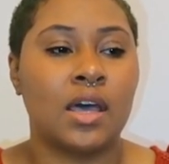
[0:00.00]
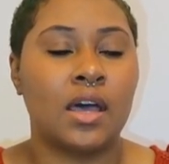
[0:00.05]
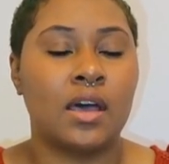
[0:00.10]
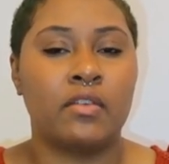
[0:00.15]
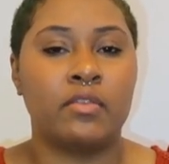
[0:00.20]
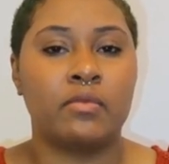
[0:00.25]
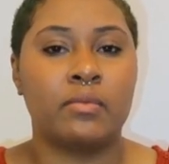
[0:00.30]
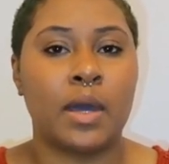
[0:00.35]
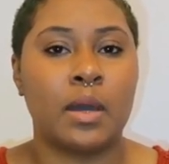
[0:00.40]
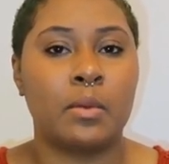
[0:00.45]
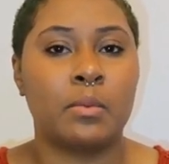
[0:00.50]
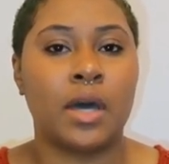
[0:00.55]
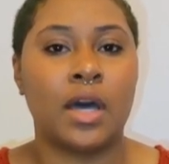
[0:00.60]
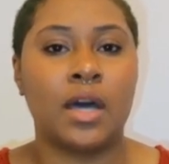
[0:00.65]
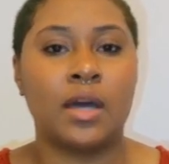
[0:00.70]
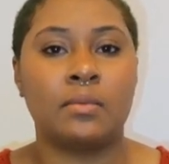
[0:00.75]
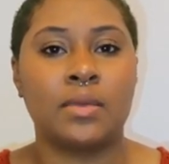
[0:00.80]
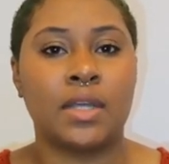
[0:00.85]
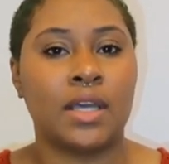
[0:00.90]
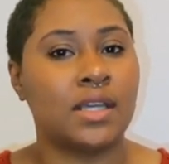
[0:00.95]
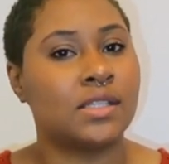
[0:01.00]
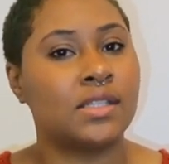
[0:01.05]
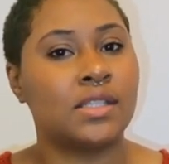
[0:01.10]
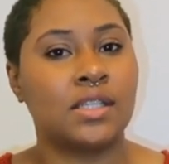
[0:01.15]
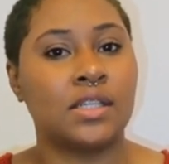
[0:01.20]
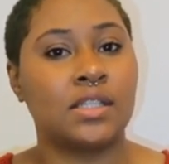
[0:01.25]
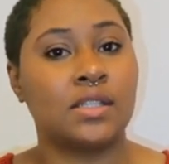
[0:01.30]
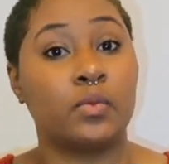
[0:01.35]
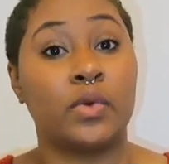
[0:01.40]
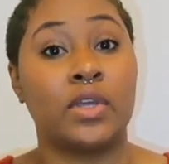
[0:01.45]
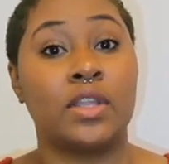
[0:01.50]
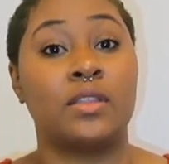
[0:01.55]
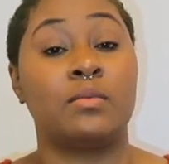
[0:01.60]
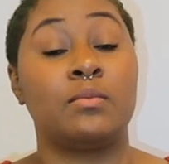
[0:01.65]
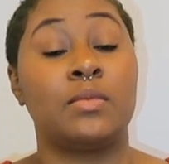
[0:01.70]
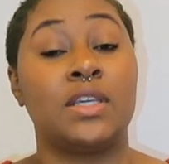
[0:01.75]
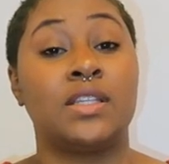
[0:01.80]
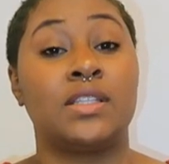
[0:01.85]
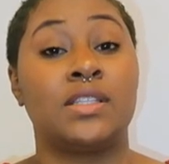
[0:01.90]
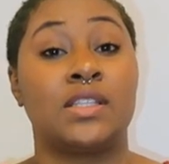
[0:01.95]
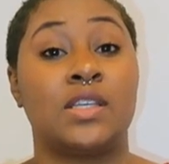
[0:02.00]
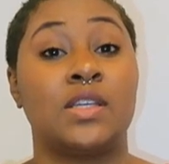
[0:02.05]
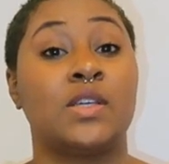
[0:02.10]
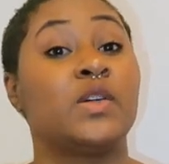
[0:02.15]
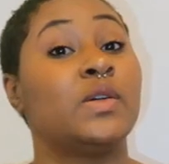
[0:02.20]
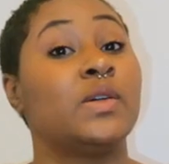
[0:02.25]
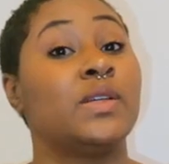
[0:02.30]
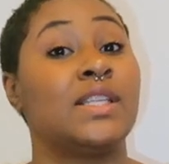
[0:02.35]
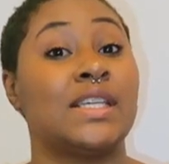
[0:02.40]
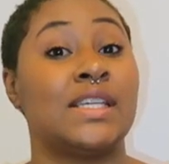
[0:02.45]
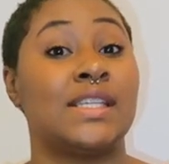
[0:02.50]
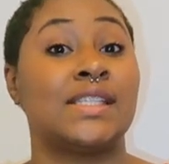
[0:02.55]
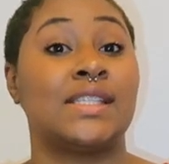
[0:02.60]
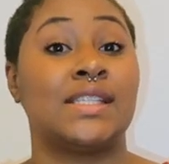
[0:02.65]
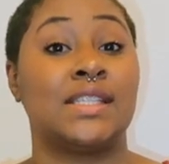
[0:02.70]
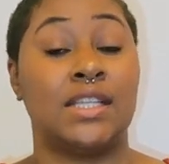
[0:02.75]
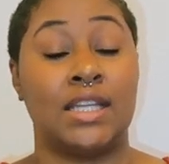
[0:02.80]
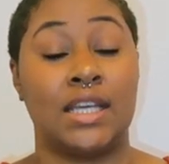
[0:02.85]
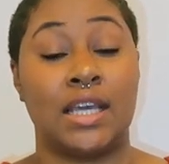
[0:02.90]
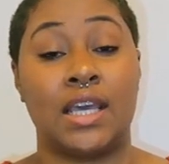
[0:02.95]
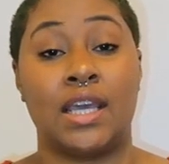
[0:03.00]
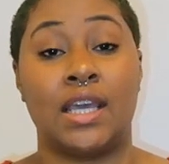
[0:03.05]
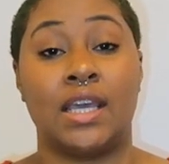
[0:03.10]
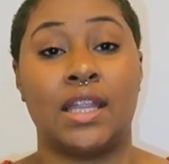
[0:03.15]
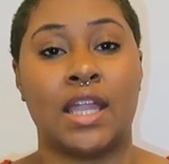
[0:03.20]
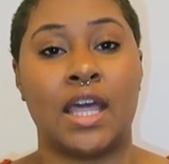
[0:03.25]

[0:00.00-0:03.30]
of my mom that stick with me till this day.